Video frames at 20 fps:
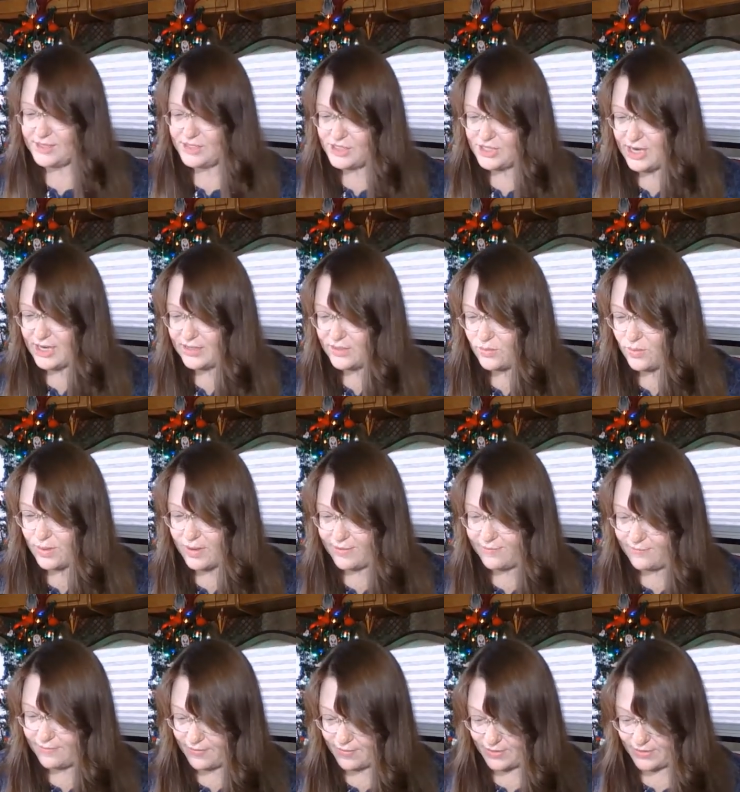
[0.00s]
January
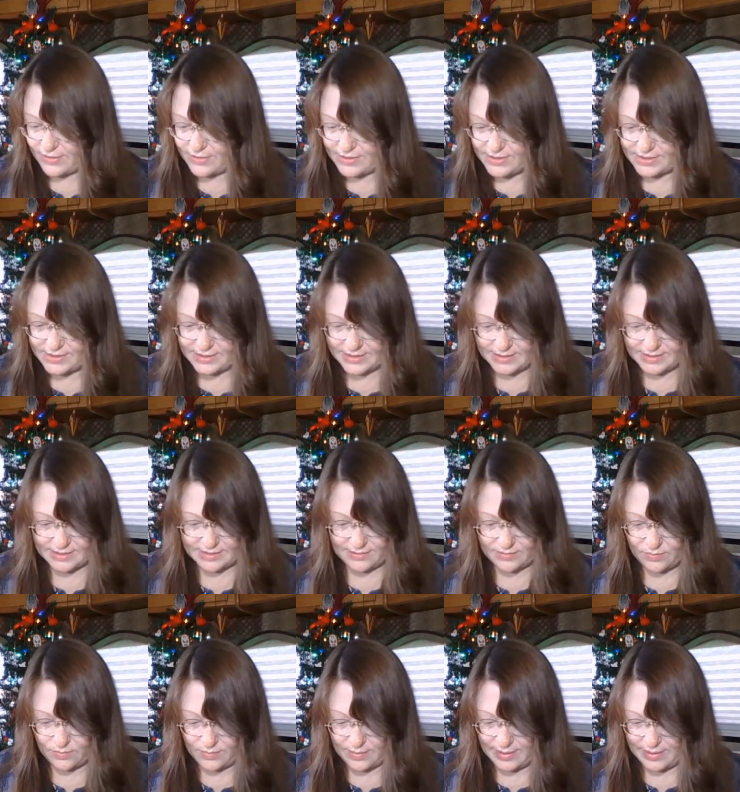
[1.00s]
1st,
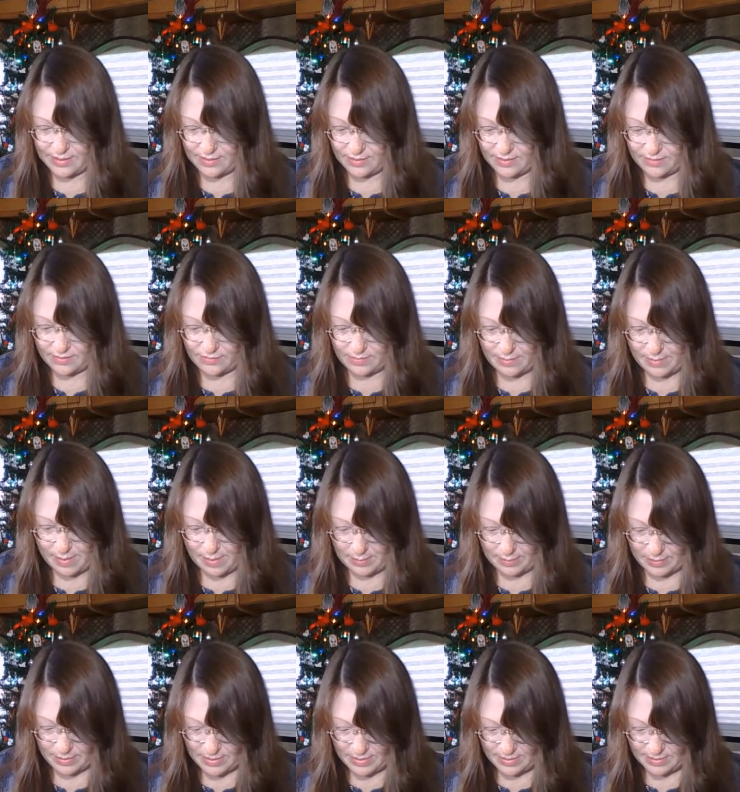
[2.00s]
we all
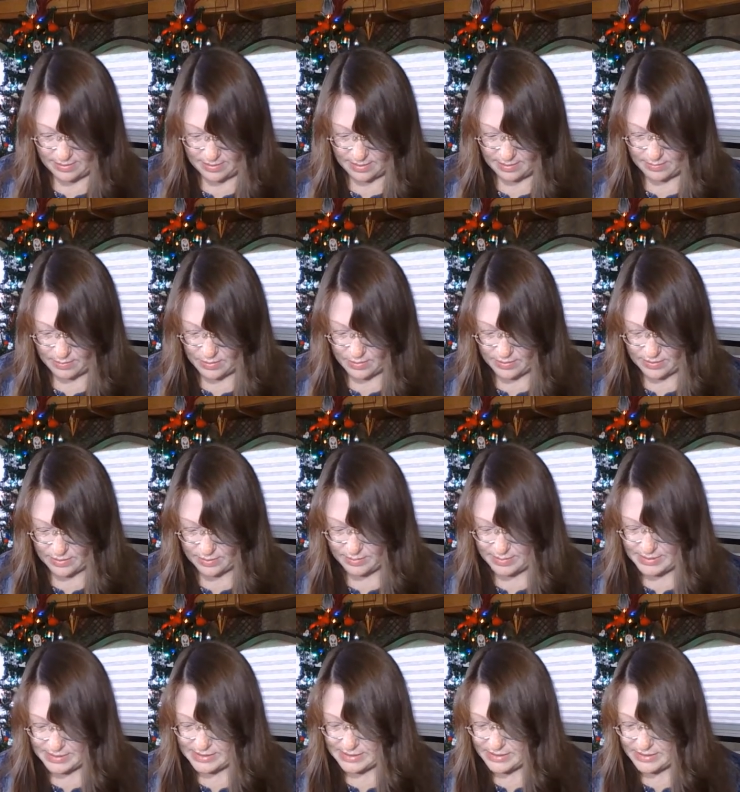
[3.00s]
remember, I'm going to be